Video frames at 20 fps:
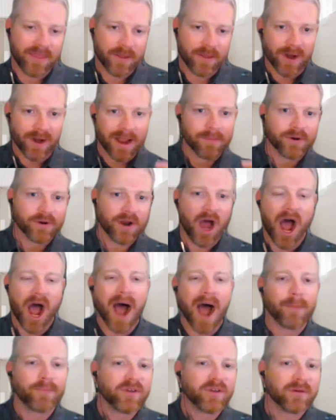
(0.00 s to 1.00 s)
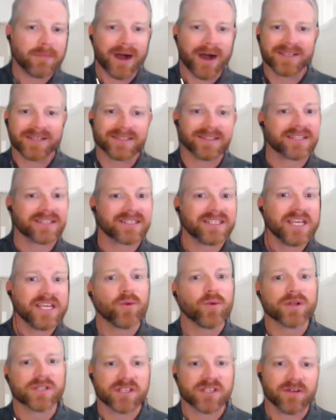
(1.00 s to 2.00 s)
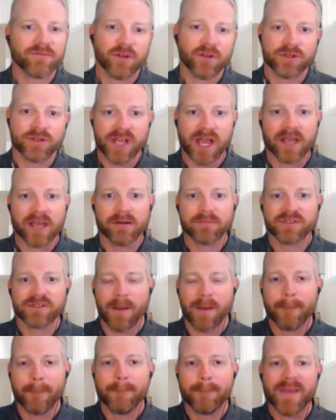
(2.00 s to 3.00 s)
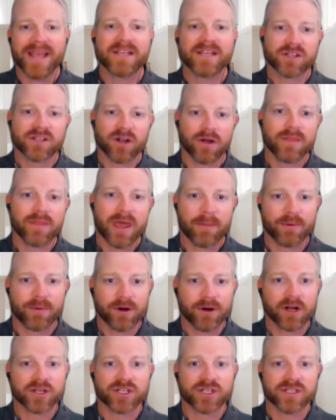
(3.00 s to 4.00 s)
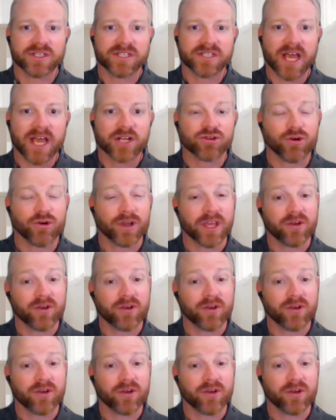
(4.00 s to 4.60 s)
And they were able to optimize the sequence of those items based on that production schedule,